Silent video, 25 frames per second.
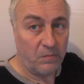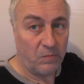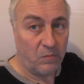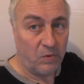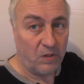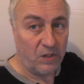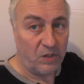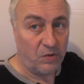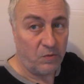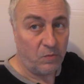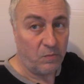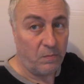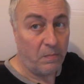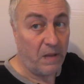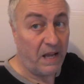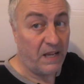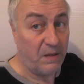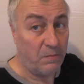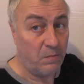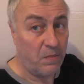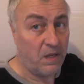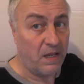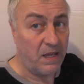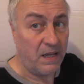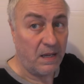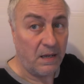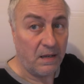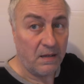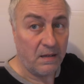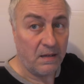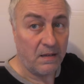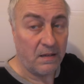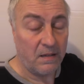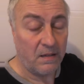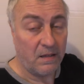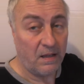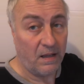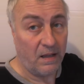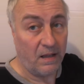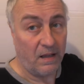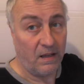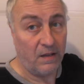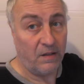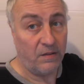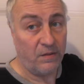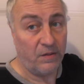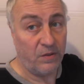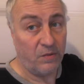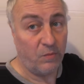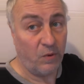which may mean
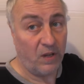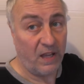that